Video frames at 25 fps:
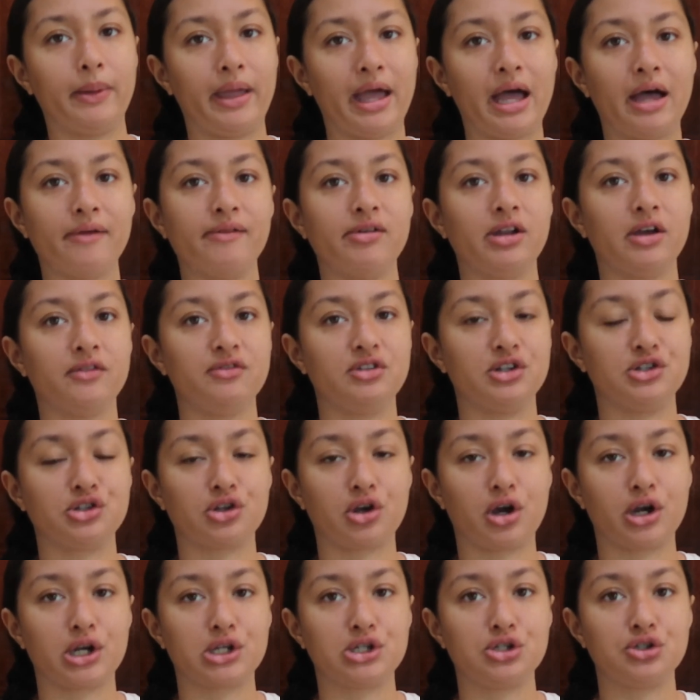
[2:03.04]
have enough
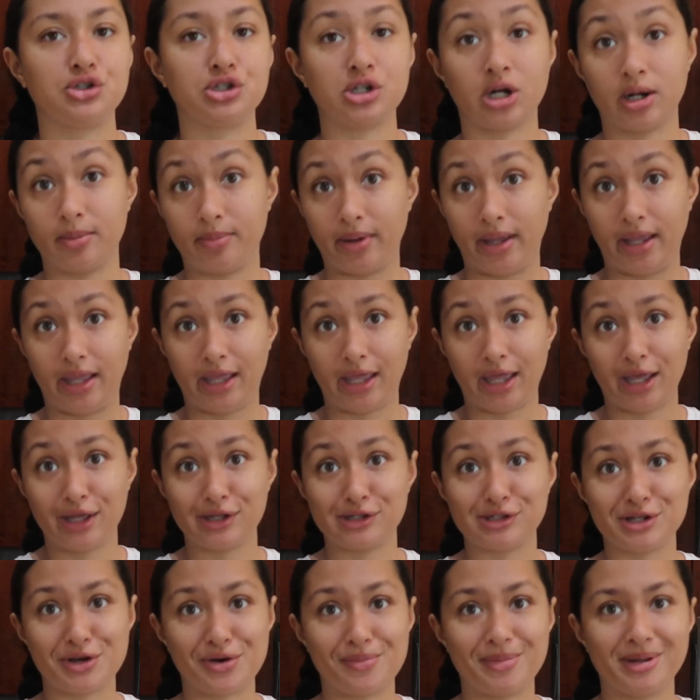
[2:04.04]
discard to start baking,
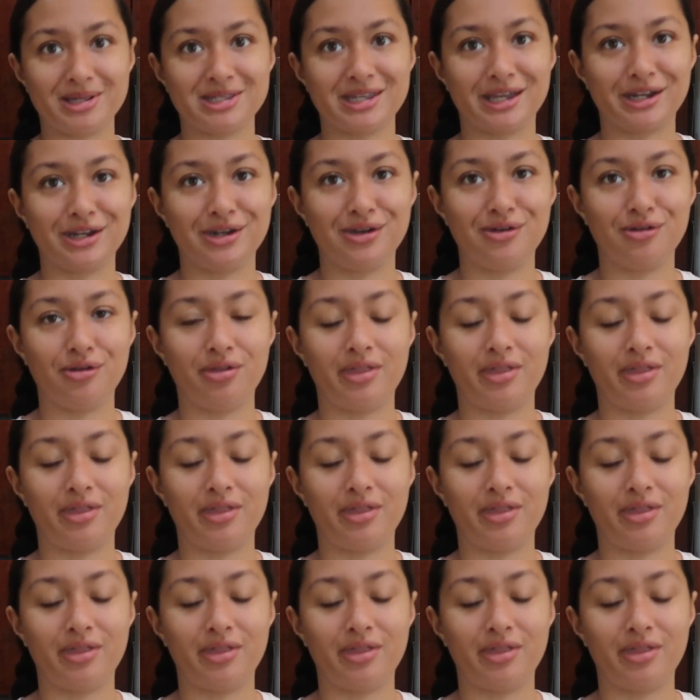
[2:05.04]
so I'm excited to do